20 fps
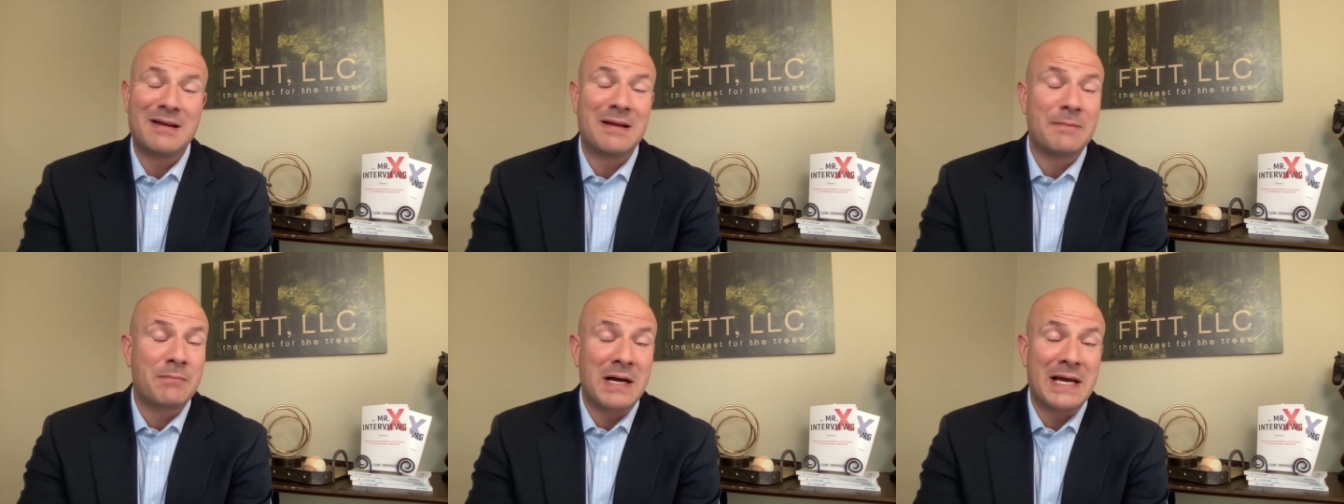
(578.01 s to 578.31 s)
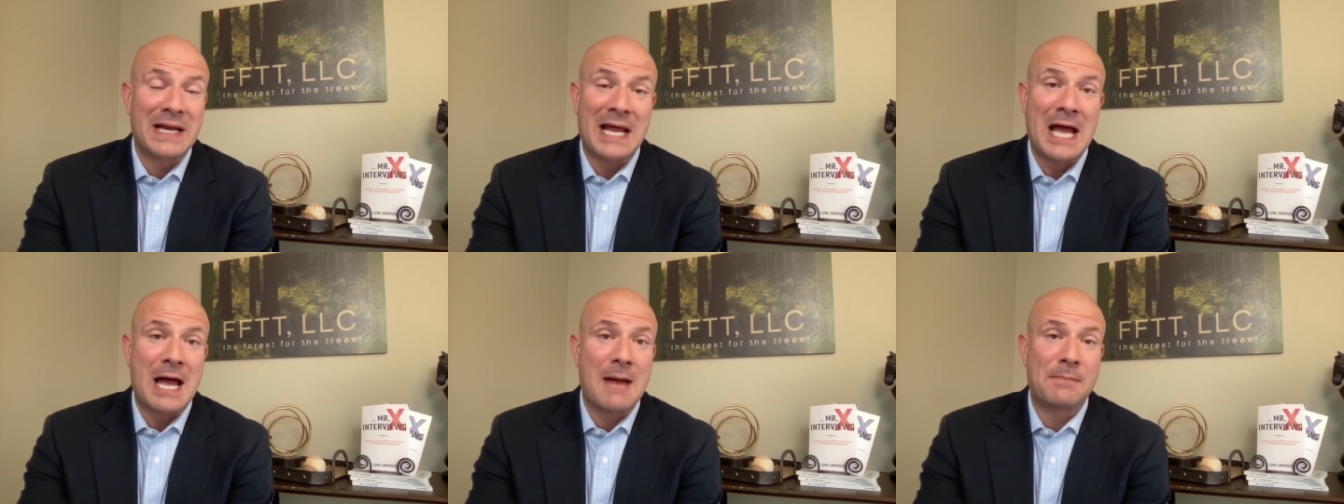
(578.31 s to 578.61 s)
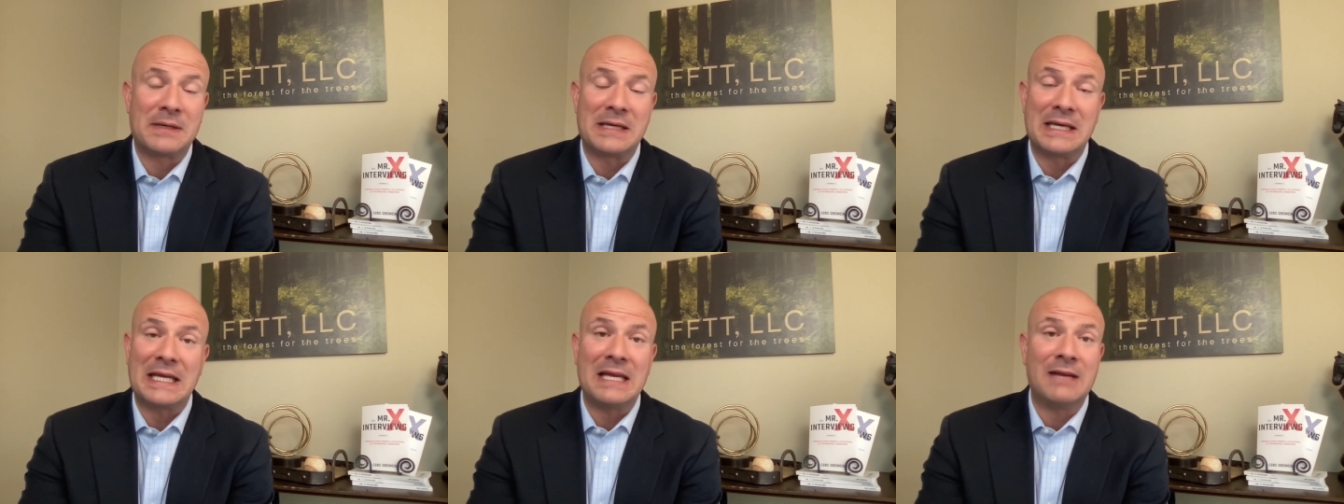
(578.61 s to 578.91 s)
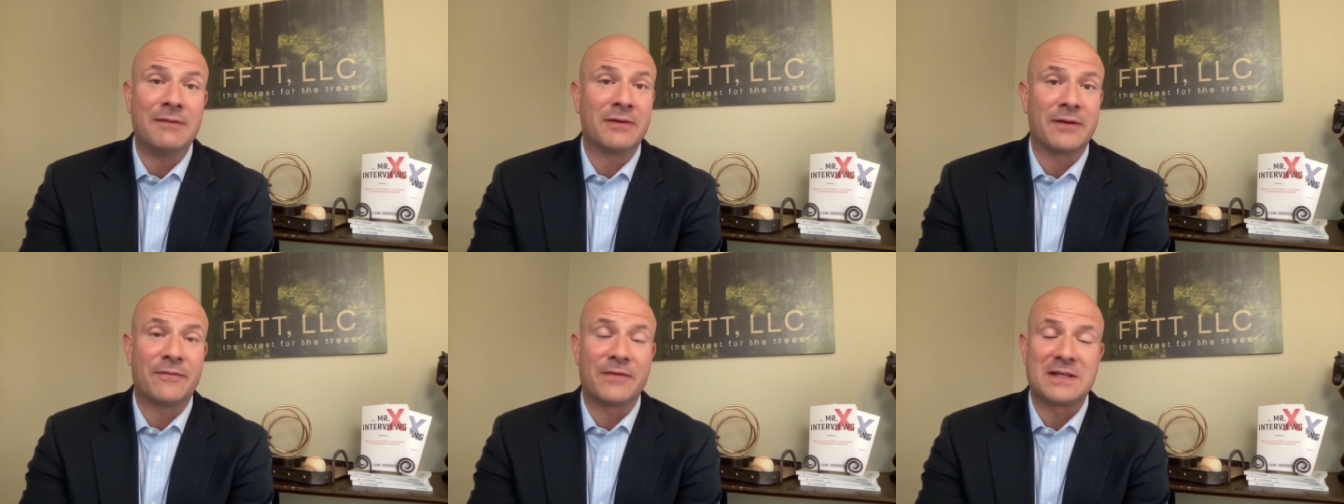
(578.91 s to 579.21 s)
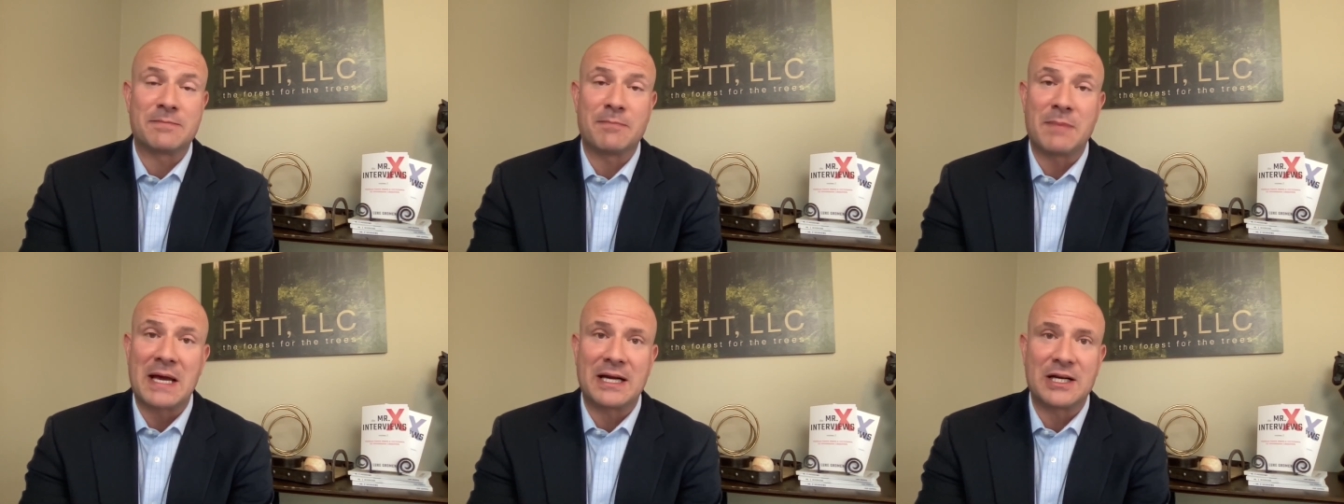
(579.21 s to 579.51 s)
it might happen even if
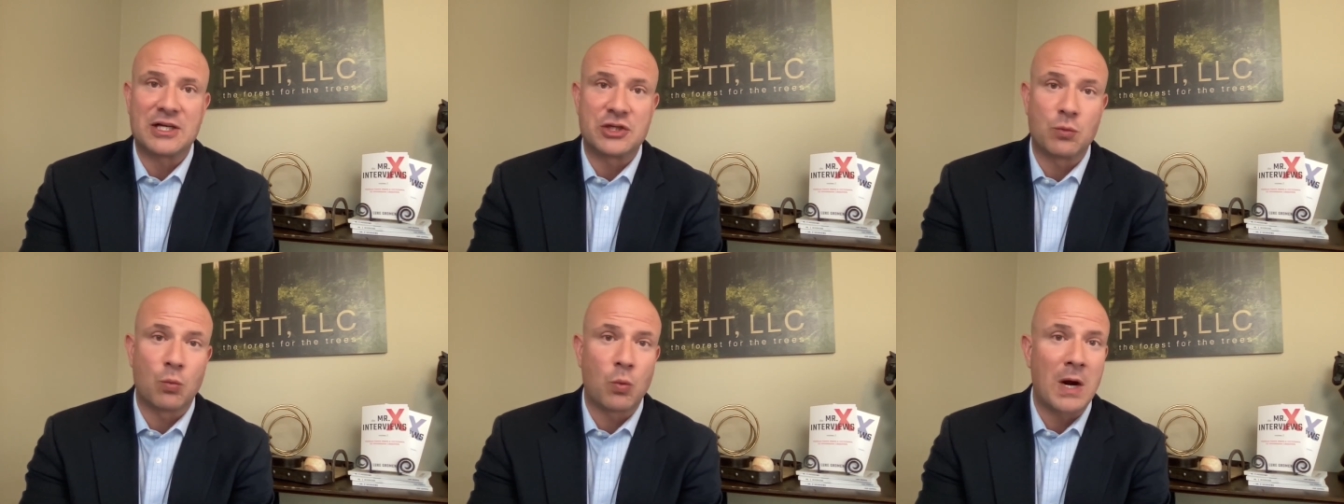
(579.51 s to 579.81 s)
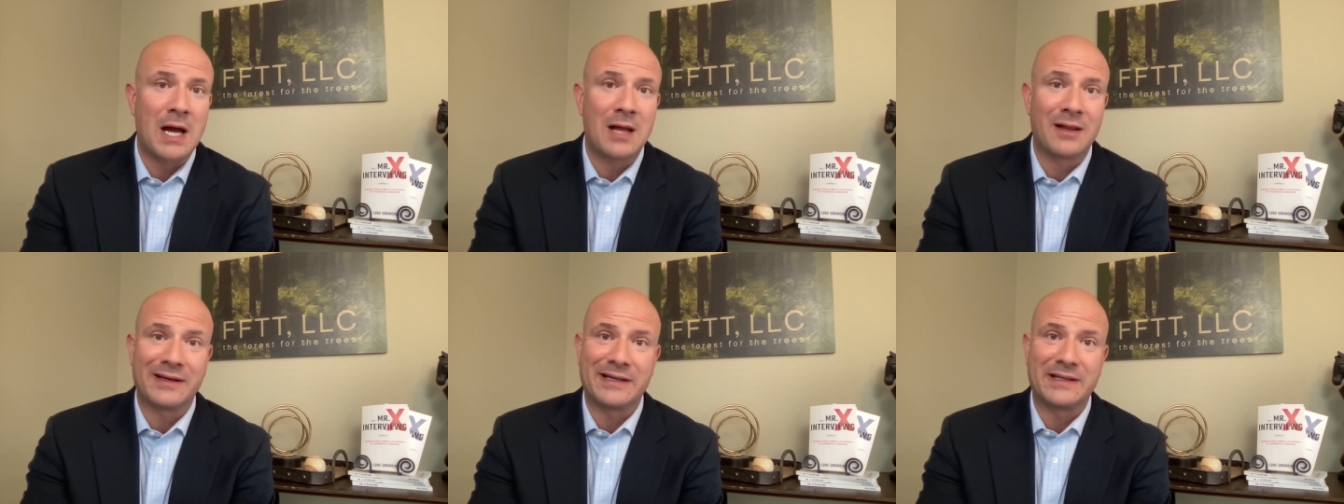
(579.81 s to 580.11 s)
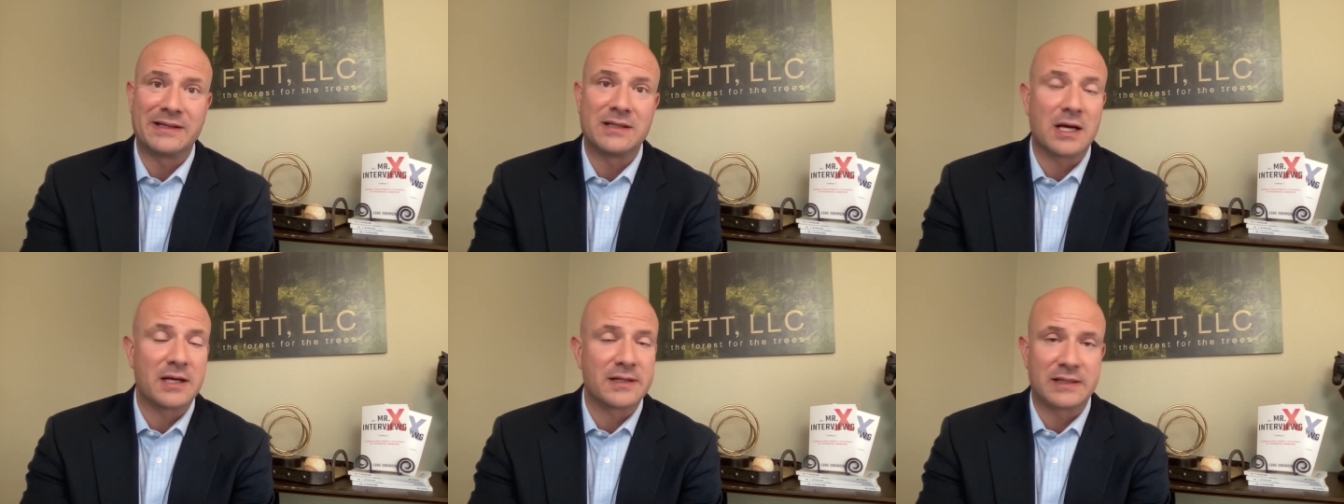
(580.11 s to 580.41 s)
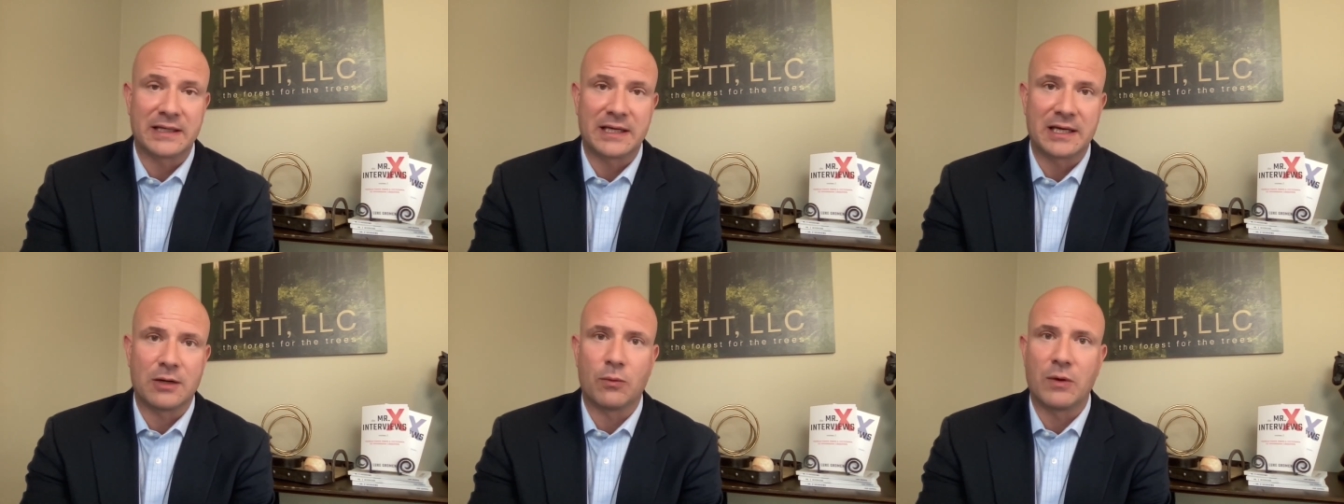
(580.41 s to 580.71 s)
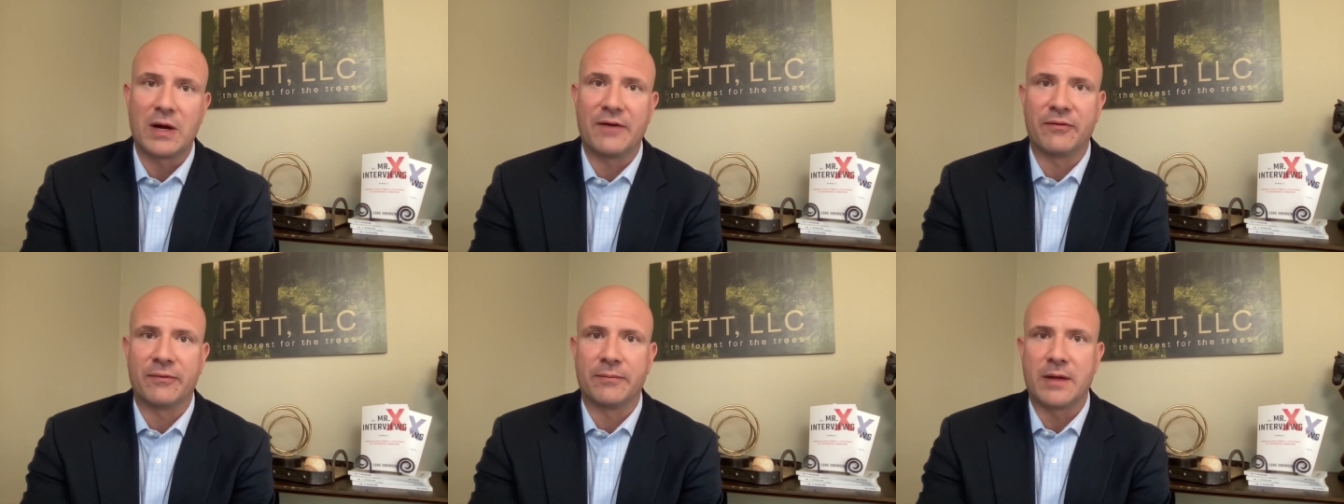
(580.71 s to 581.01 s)
it's managed well and it doesn't get
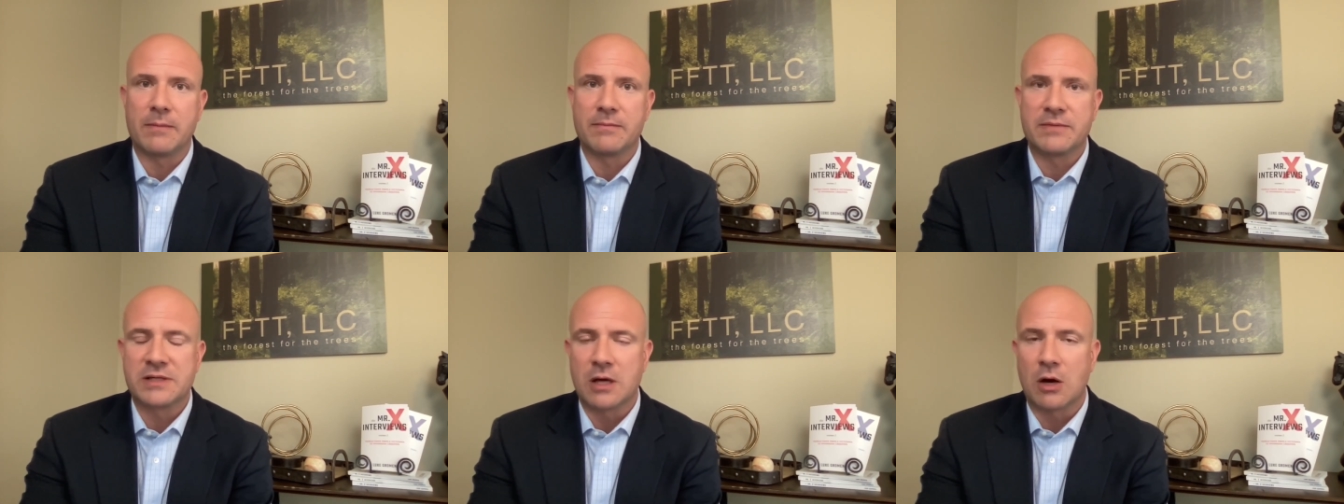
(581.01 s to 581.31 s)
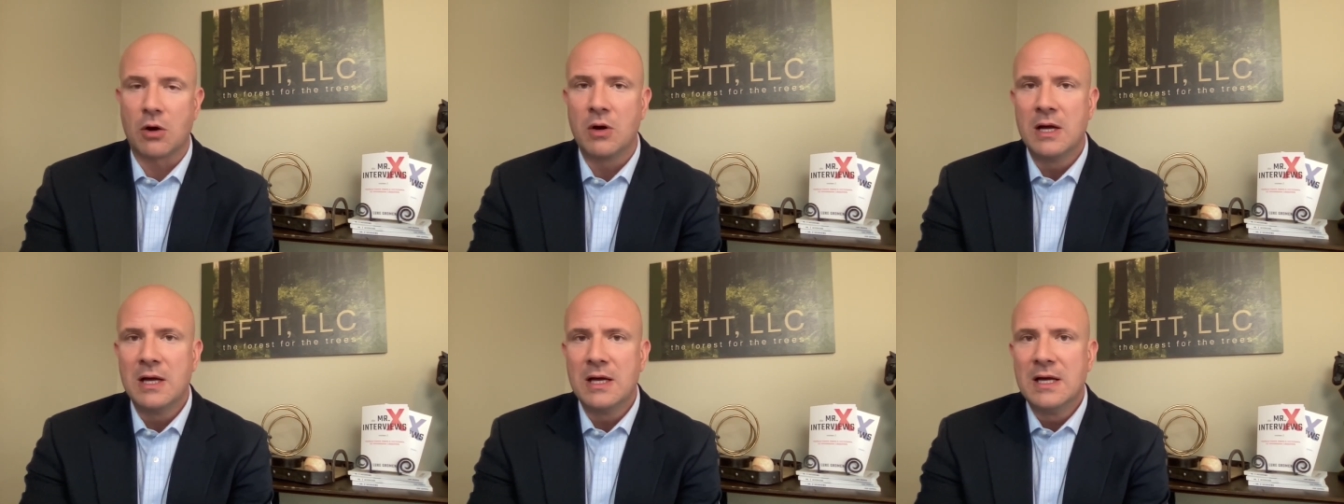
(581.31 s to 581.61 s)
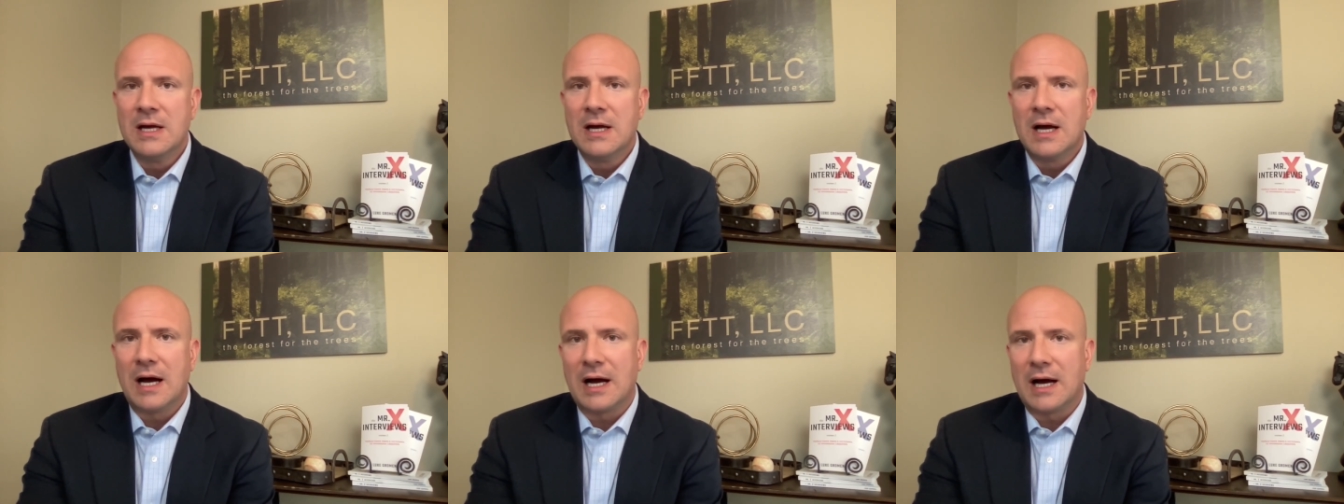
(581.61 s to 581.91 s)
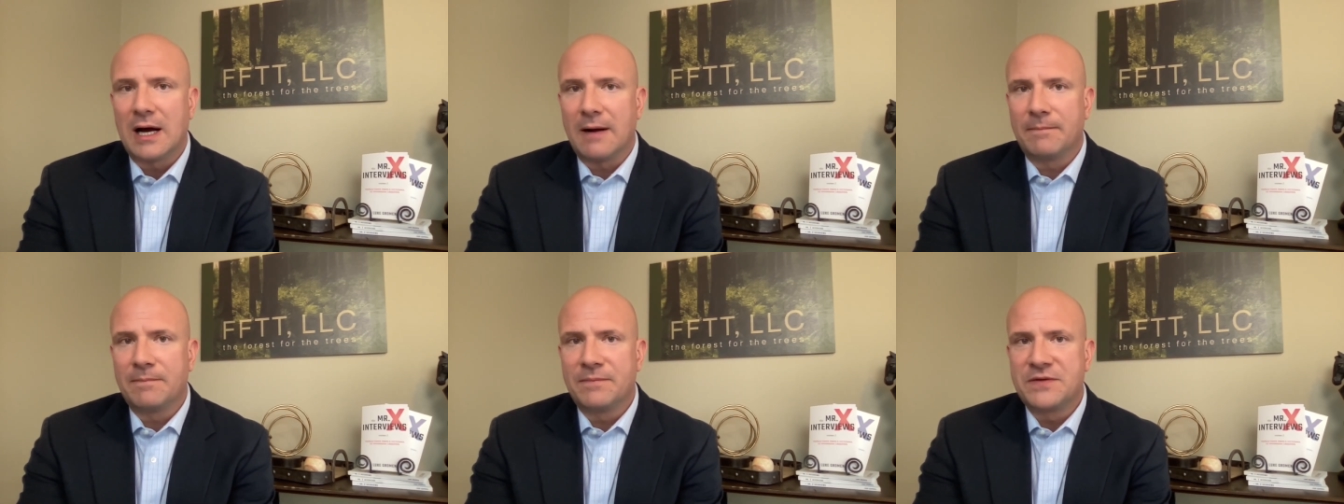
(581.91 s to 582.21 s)
away from them so uh,